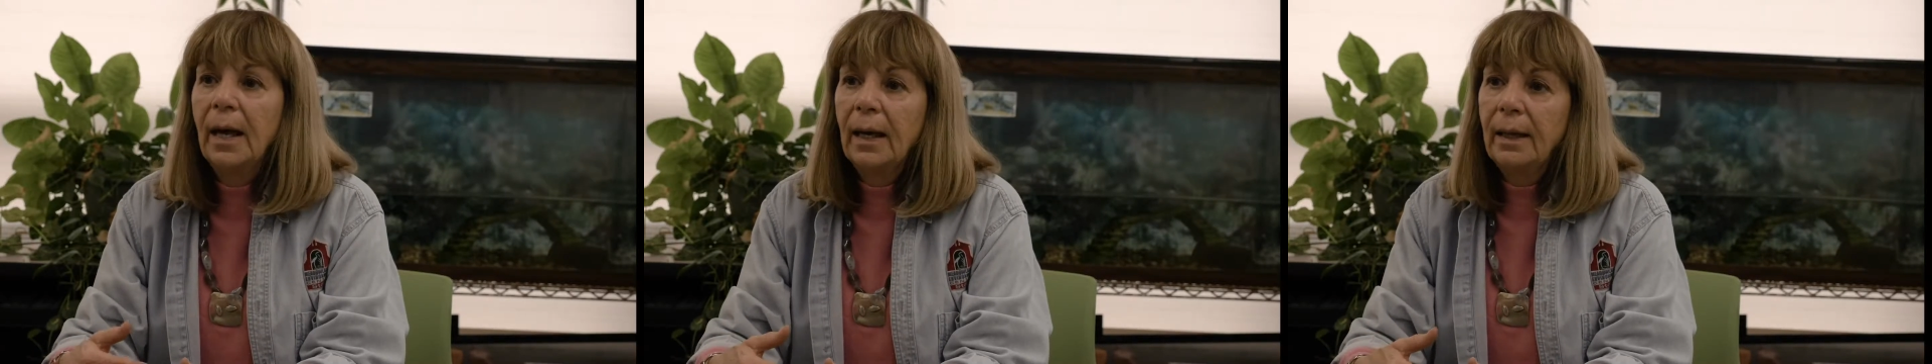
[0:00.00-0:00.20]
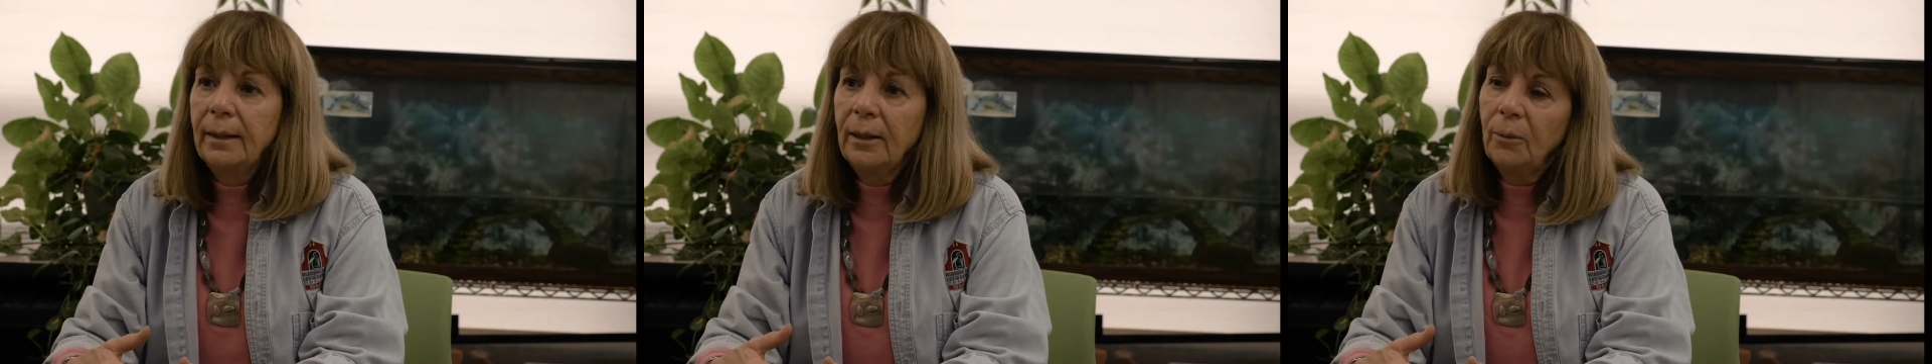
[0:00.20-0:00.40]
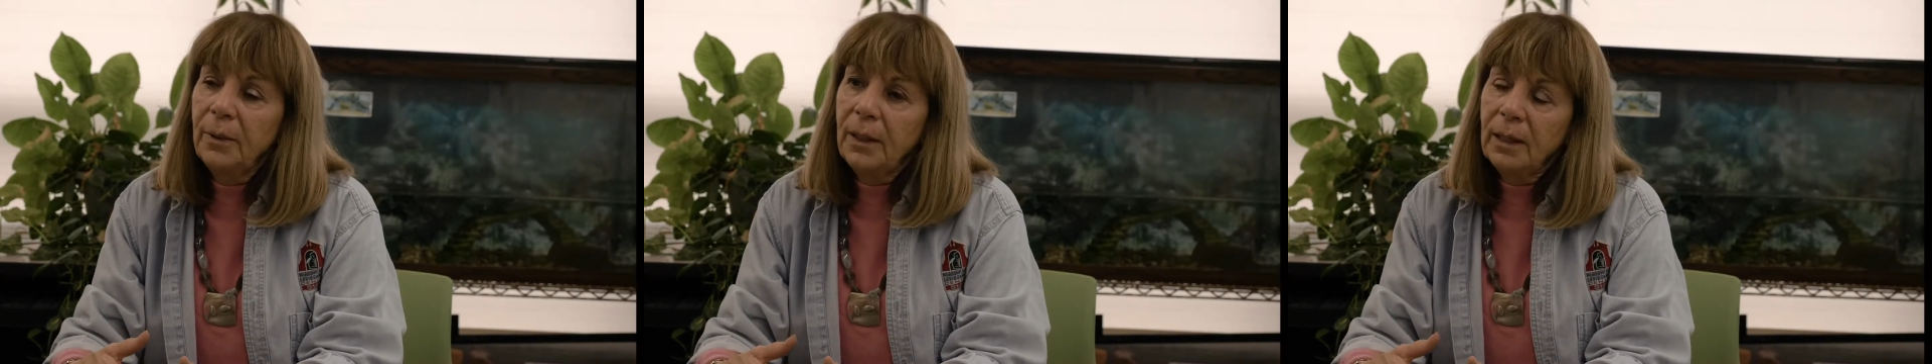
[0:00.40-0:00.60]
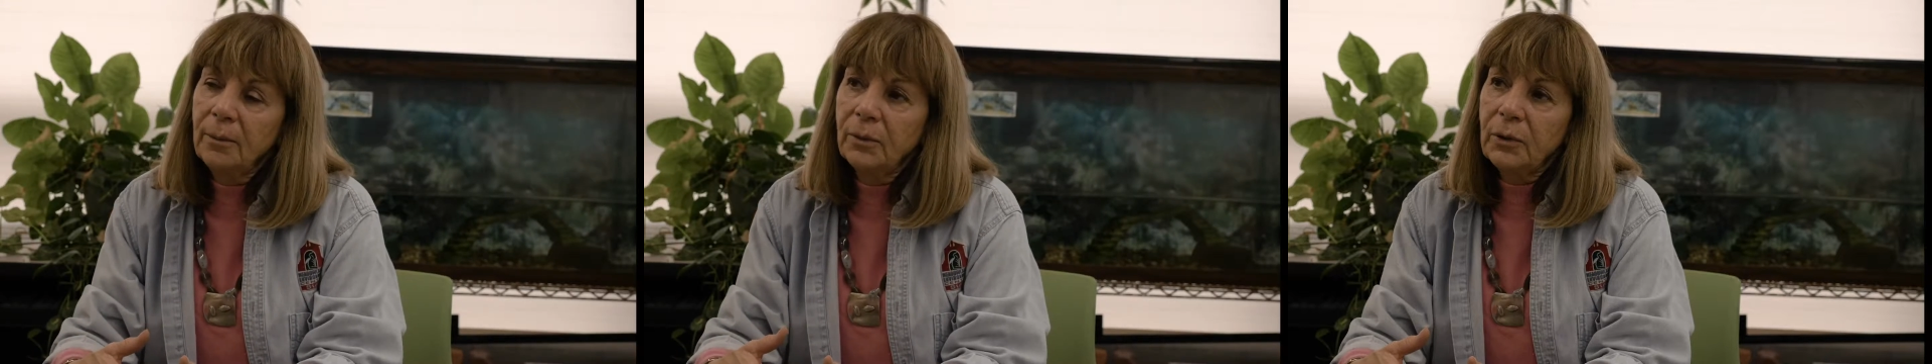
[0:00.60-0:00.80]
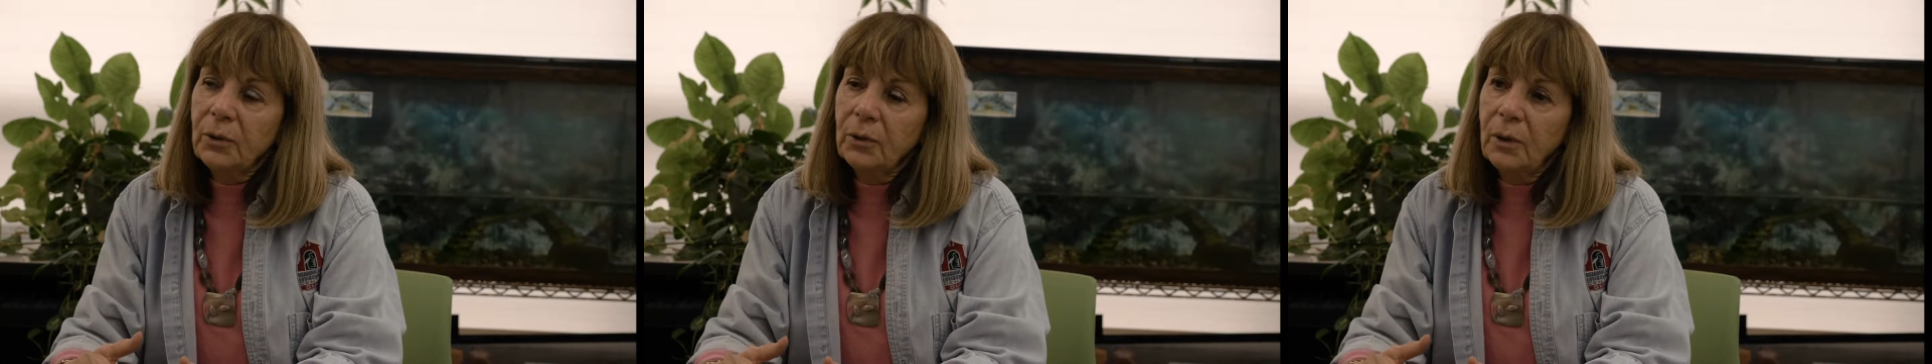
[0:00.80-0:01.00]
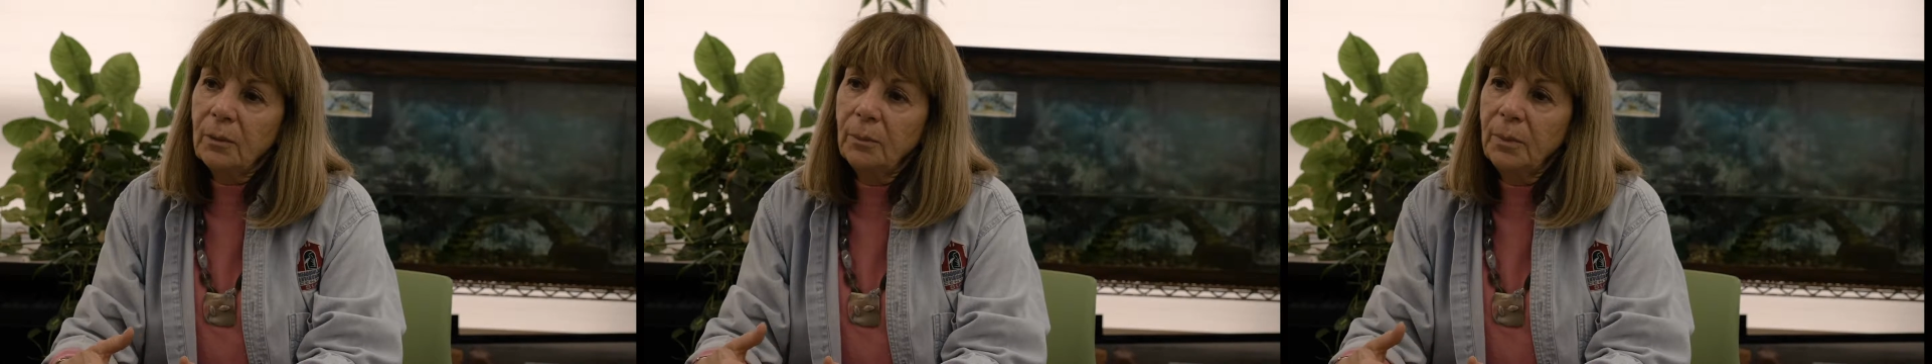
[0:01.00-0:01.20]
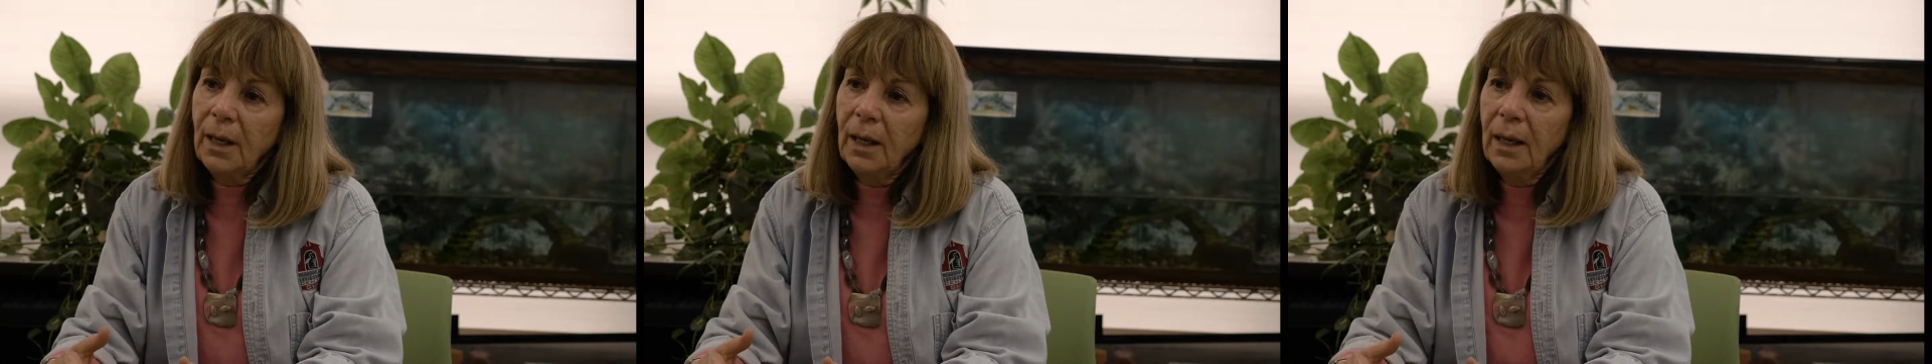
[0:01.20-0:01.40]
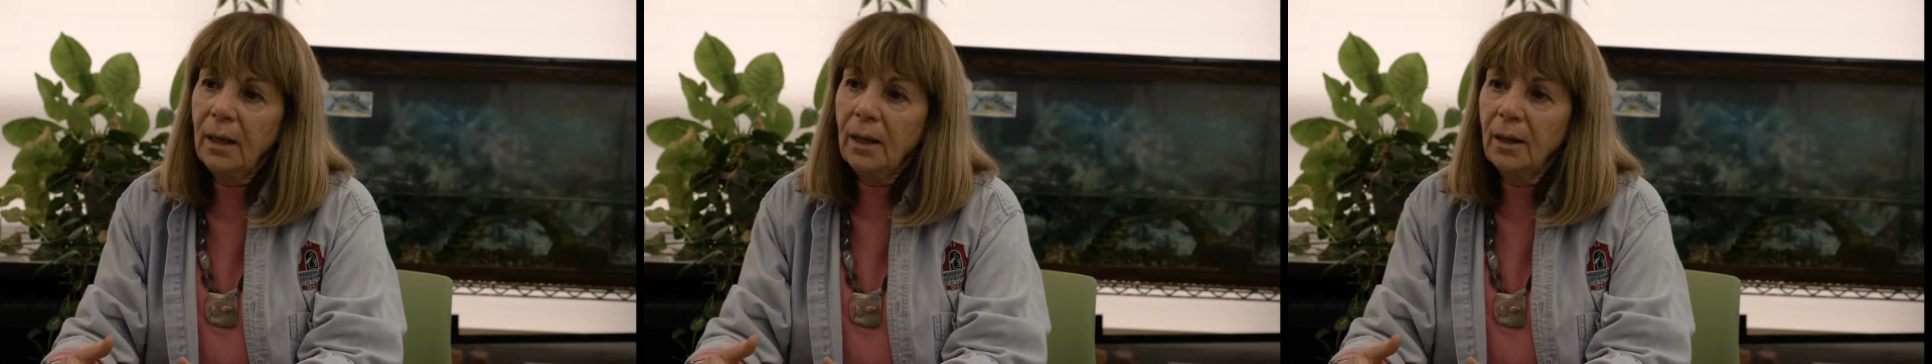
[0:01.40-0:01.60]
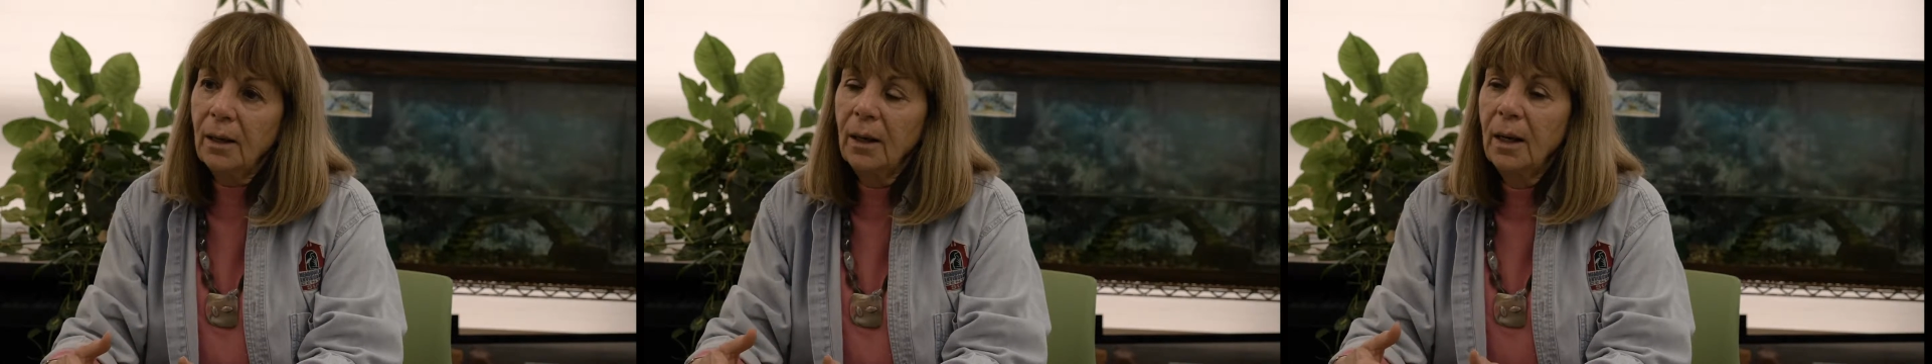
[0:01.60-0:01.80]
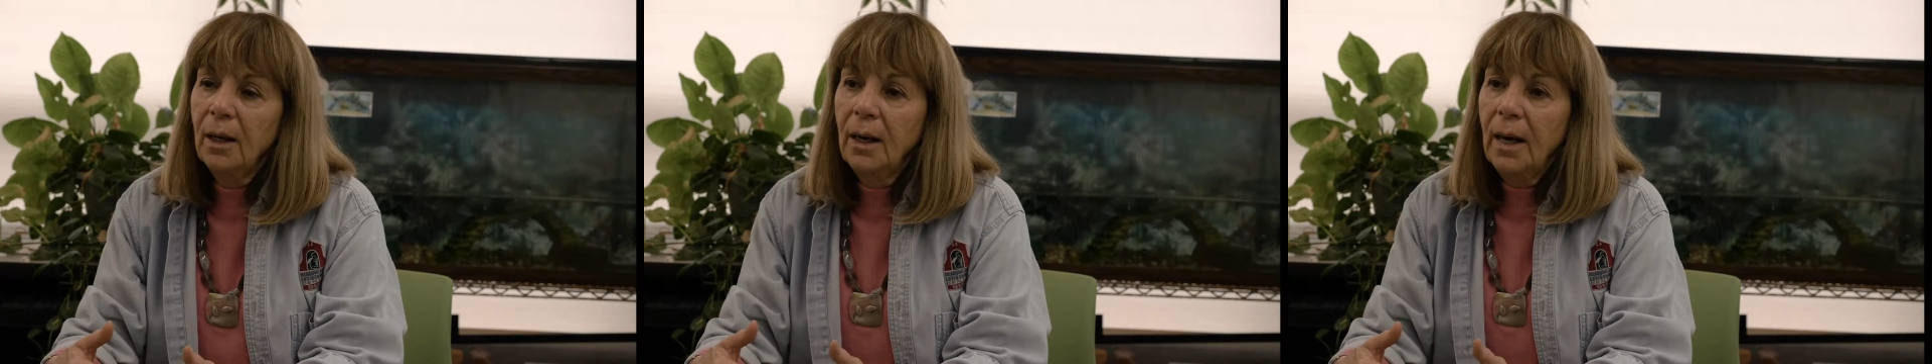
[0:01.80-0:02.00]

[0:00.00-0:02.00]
and they'll be able to compare